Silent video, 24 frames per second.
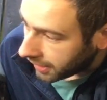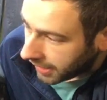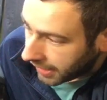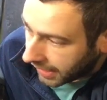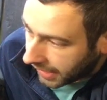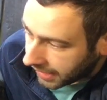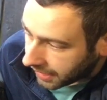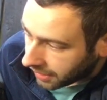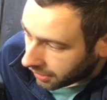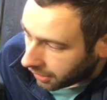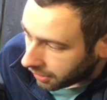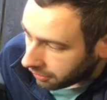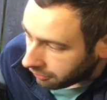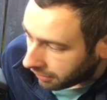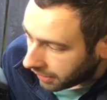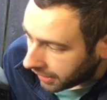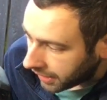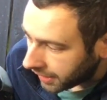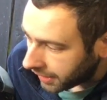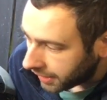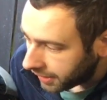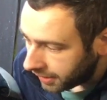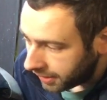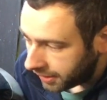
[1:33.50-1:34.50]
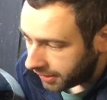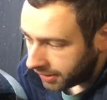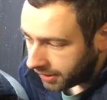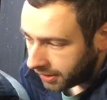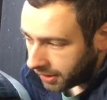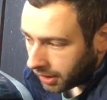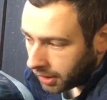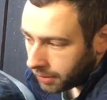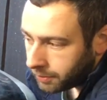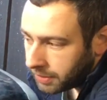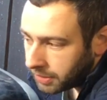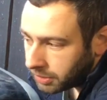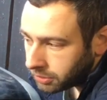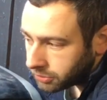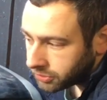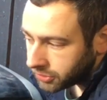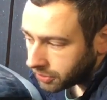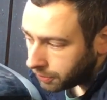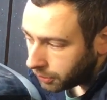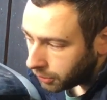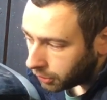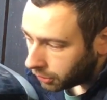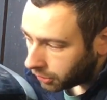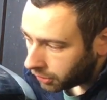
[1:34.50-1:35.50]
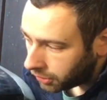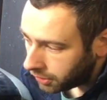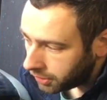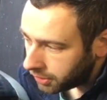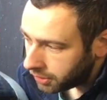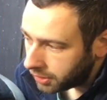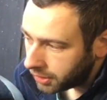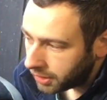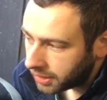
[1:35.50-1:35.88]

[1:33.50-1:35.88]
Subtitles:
a headlight ring, a middle support,